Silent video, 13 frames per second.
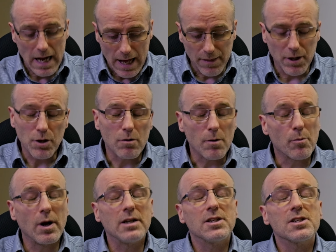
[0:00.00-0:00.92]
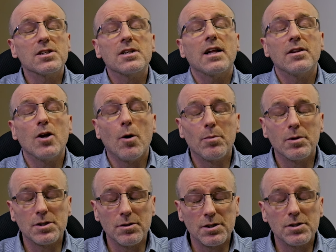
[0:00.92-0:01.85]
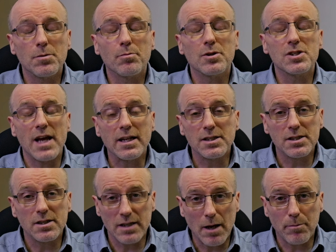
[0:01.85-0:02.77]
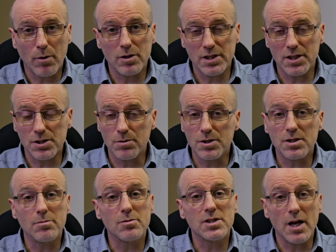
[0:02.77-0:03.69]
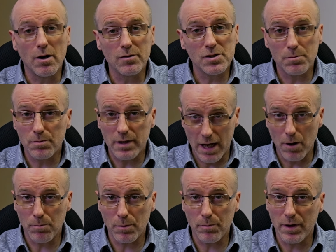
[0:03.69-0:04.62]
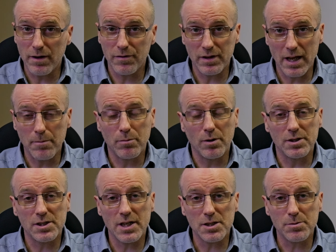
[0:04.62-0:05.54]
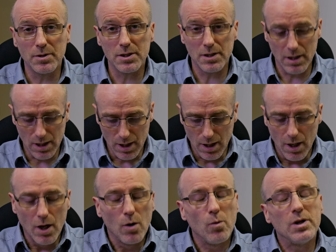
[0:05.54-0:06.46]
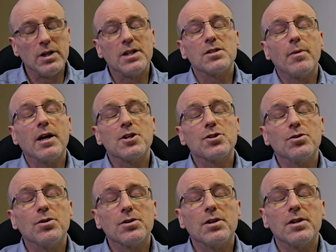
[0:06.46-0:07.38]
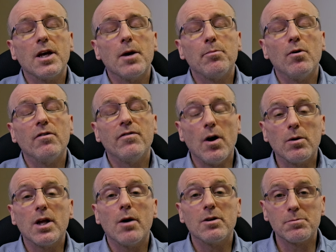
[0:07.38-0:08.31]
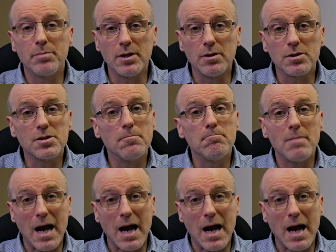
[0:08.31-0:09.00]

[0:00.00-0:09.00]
and that your apprentice has had the opportunity to present that project to us themselves to help prepare for the endpoint assessment. We need to make sure that their portfolio is built and